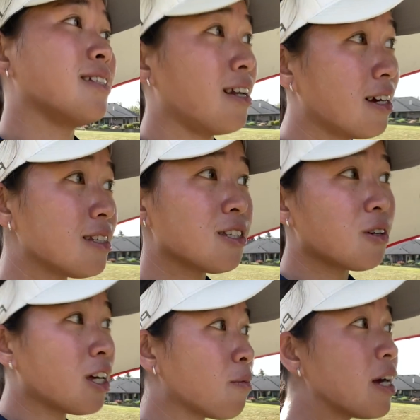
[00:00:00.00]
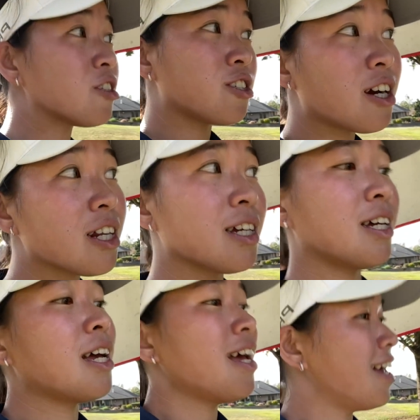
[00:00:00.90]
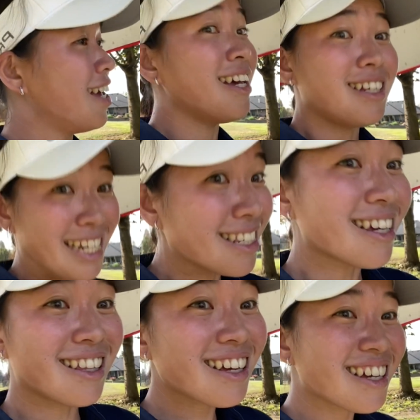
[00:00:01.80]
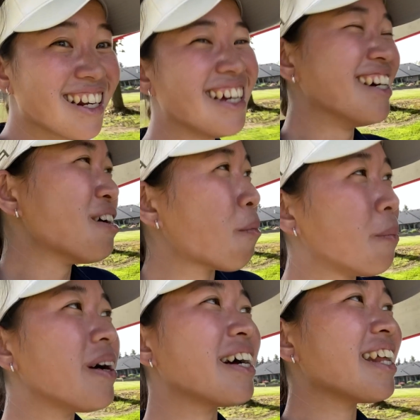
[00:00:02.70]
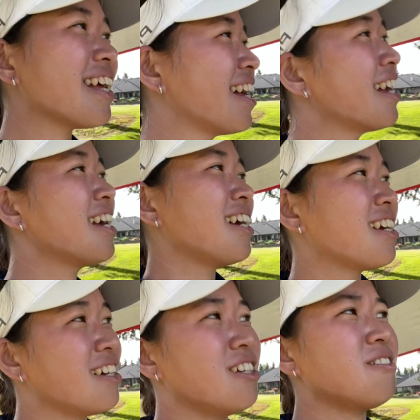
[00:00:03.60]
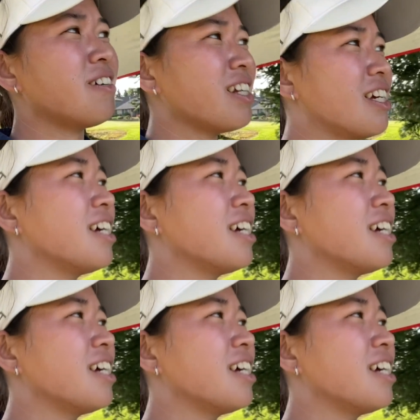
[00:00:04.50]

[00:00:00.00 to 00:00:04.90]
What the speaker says: I still hit a bad shot? Yes, I did, but you know what?